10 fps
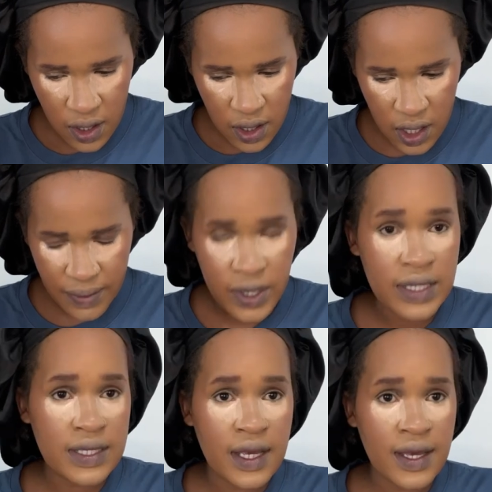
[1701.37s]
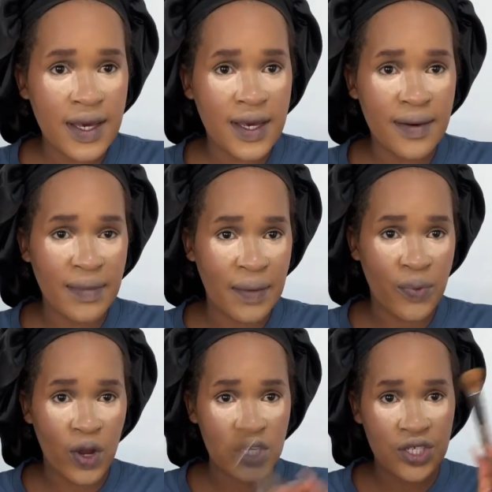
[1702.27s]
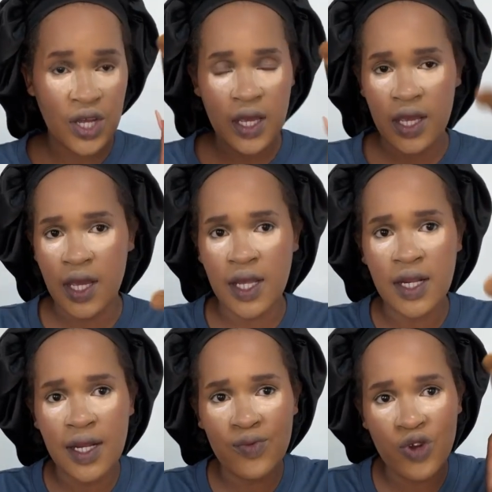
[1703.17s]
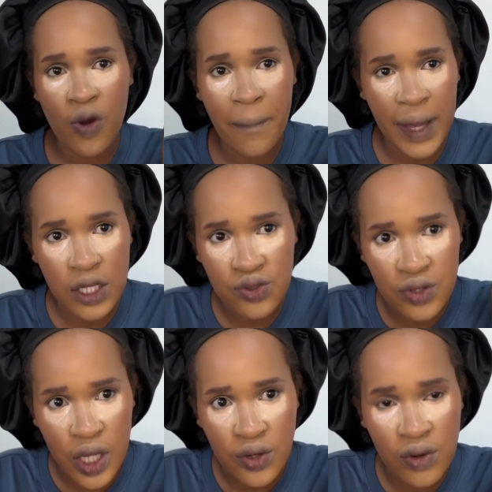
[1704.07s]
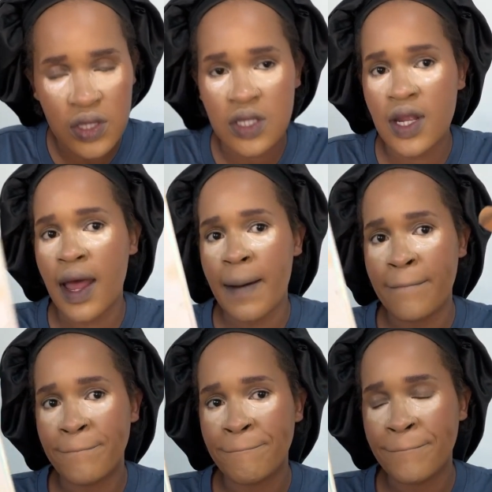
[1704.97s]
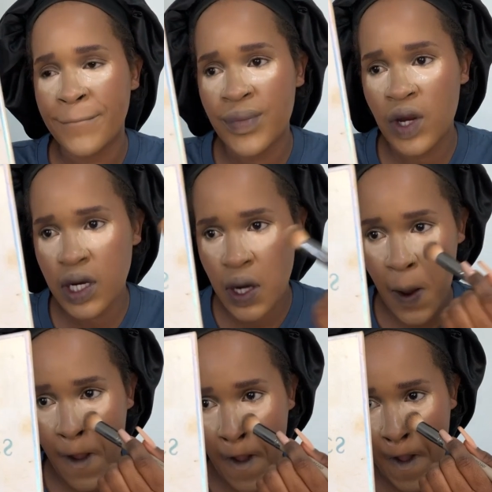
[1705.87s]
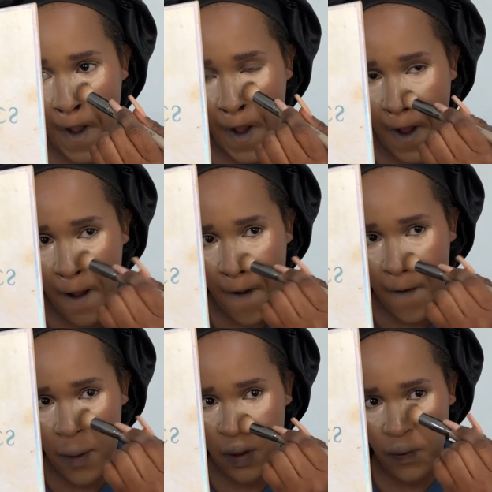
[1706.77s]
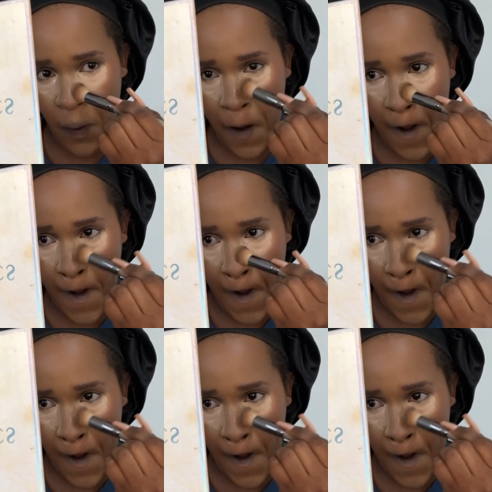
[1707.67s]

Then I'm gonna take my brush again. We're going back to that concealer, right? It's higher.